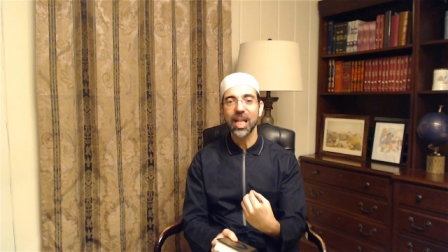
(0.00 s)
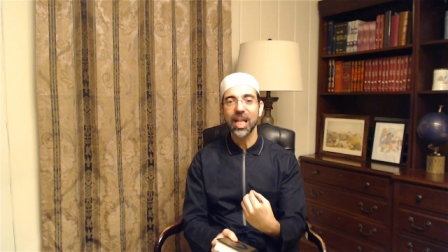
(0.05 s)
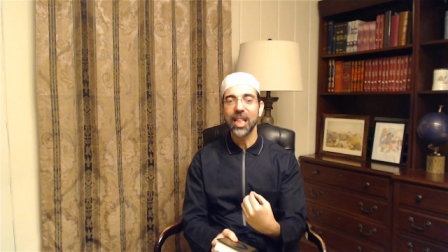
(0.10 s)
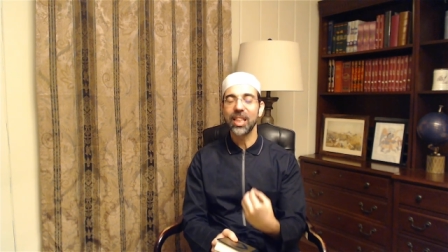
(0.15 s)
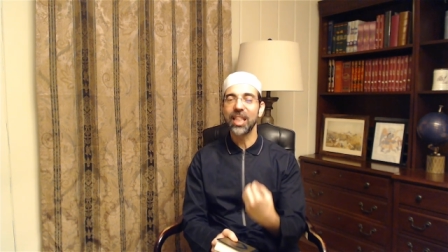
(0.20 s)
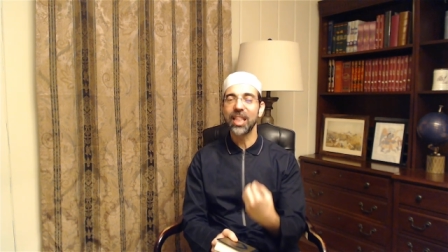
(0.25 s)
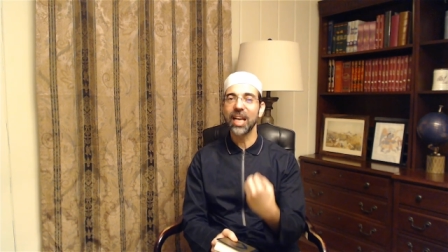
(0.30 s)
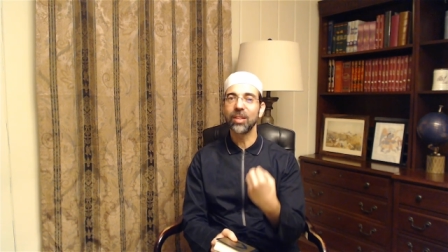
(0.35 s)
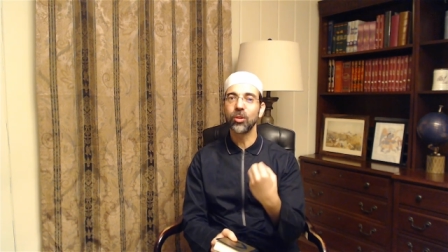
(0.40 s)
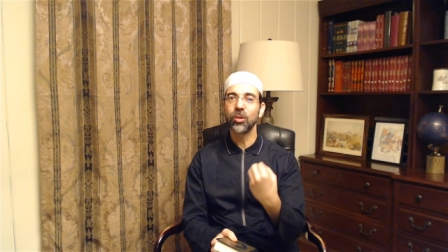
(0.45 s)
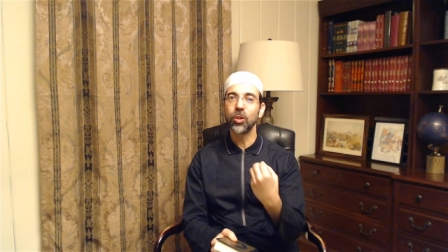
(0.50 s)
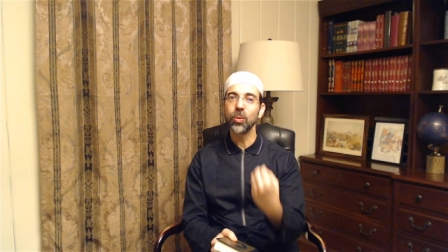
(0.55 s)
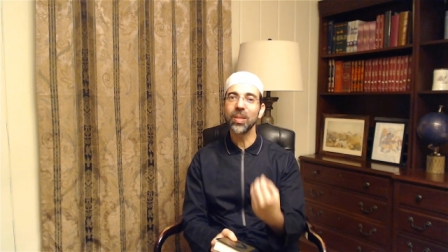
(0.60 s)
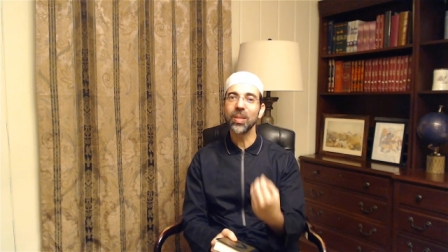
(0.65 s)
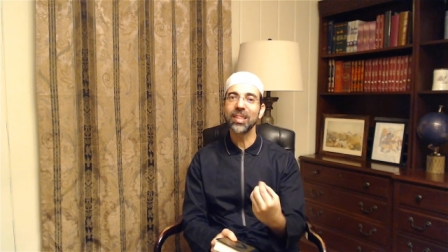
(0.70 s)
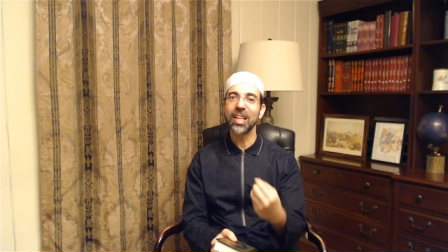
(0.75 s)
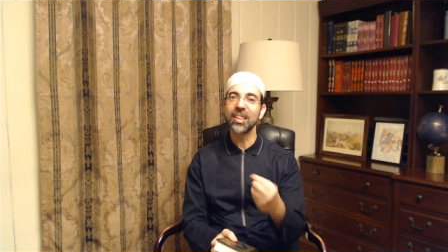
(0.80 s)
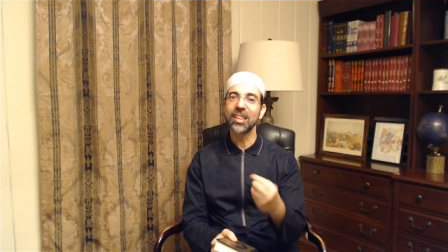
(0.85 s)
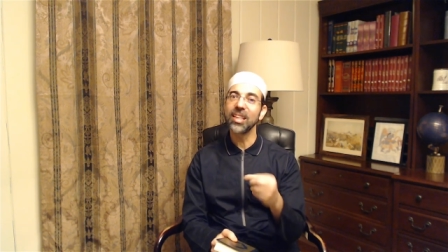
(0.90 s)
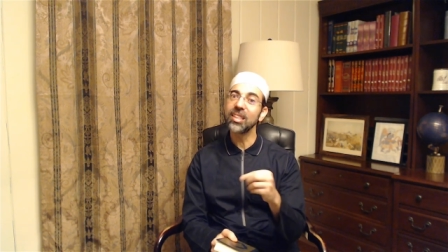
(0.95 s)
than doing
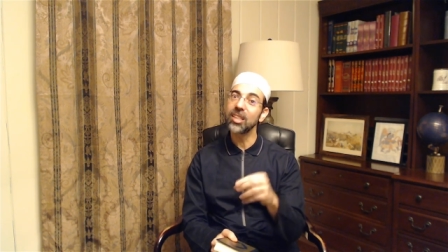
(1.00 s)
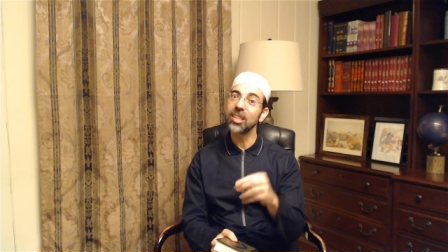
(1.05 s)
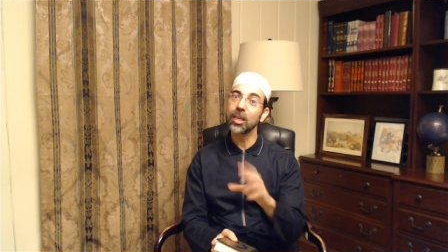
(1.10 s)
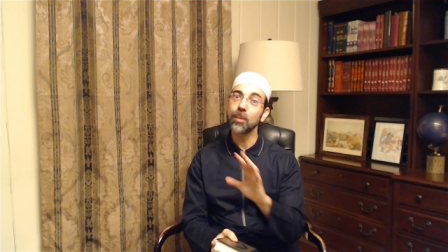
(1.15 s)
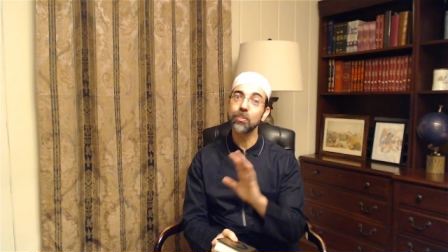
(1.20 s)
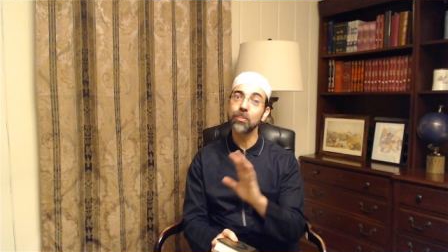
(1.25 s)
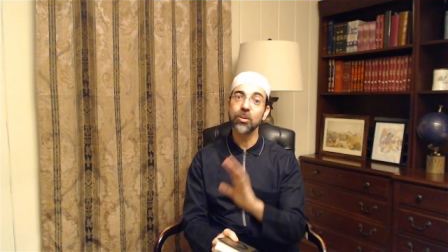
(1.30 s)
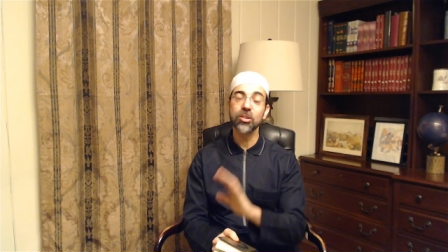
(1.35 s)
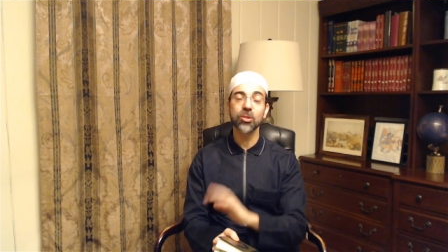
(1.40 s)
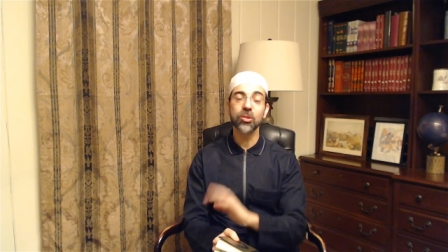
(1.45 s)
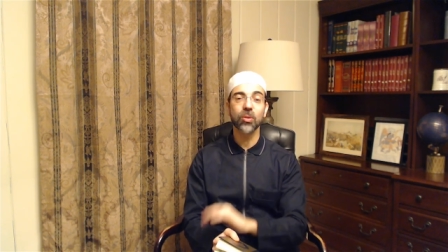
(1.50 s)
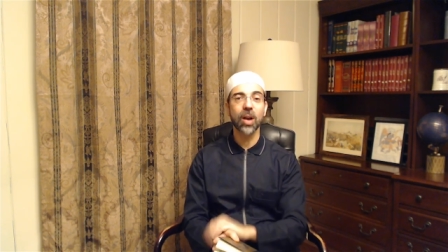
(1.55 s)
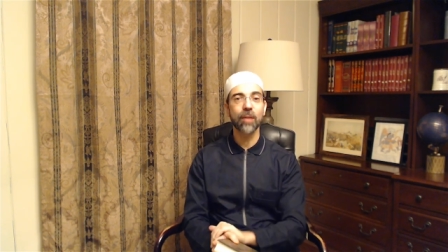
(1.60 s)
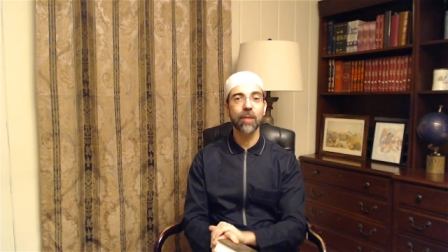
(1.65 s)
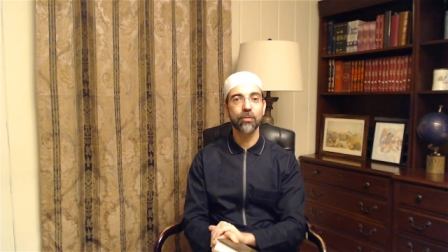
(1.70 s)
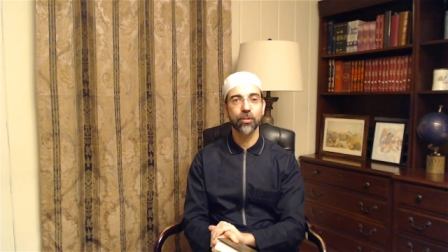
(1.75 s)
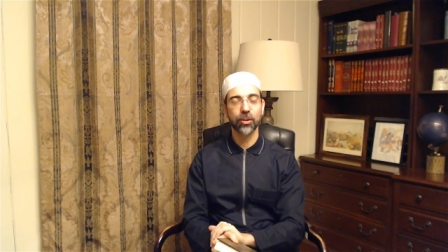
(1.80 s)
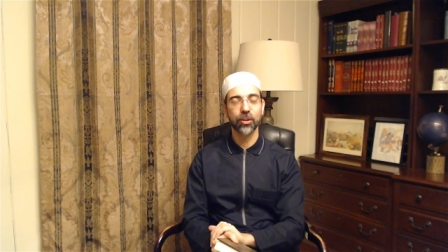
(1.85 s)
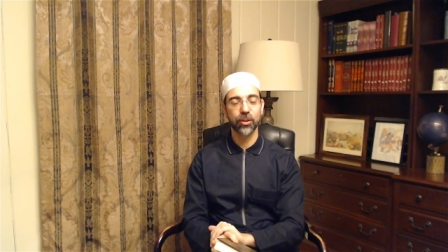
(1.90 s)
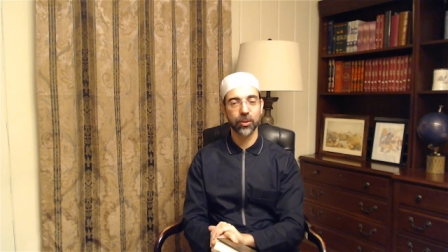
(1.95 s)
the things that are prescribed
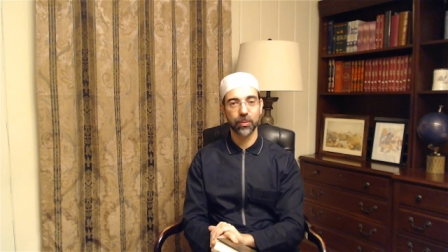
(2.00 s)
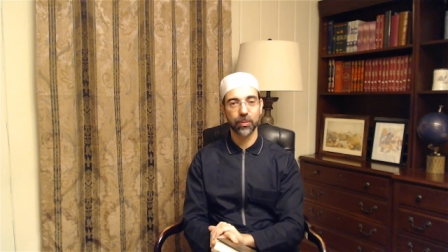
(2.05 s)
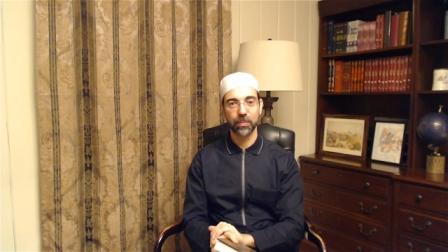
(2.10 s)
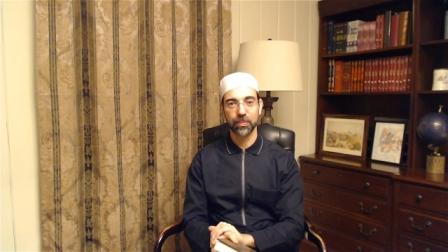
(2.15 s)
for you.